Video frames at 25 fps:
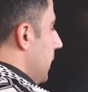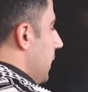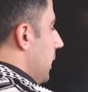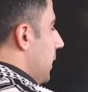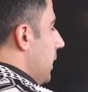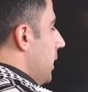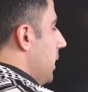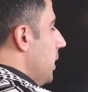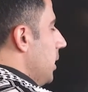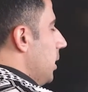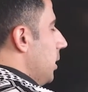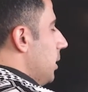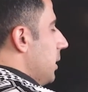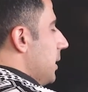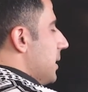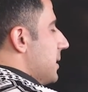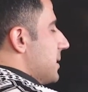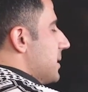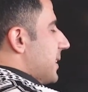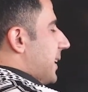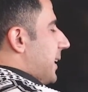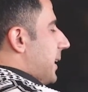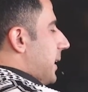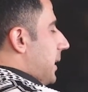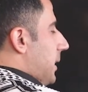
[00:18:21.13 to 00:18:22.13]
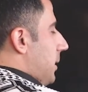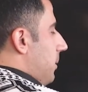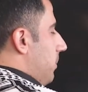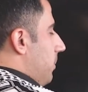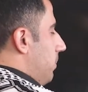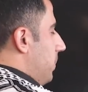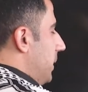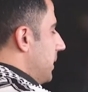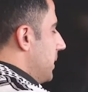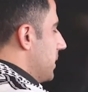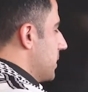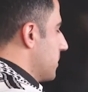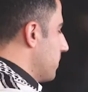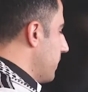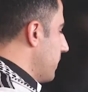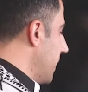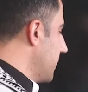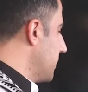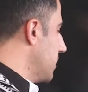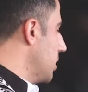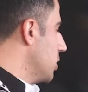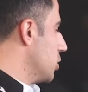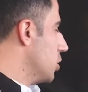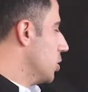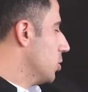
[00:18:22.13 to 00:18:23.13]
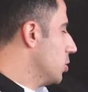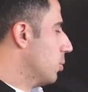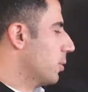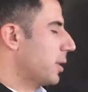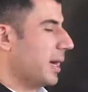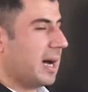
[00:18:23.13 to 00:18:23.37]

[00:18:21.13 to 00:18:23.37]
Here is G. Please pay attention to